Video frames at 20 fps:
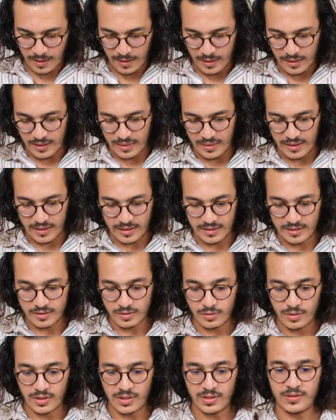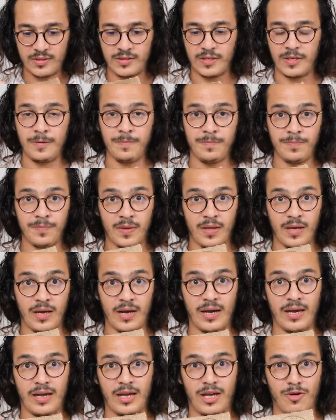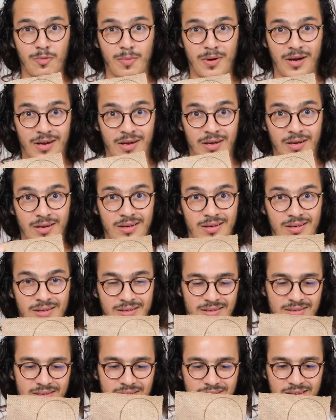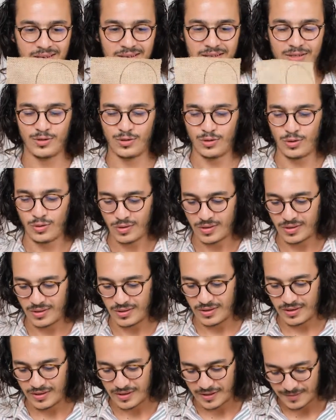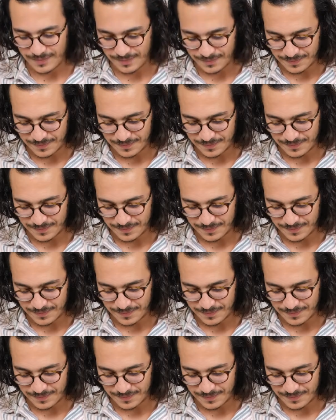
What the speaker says: And then as you can see, I have my circle here.